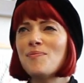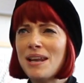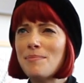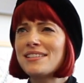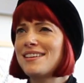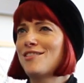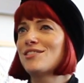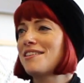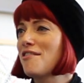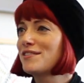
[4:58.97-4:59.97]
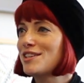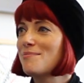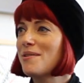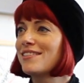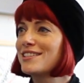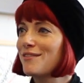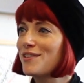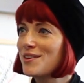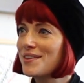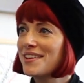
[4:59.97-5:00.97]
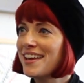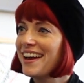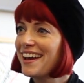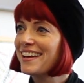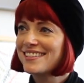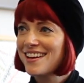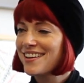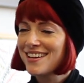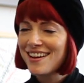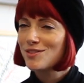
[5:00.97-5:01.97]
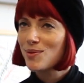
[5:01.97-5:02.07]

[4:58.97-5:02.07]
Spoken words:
limiting yourself too much. If you, I'd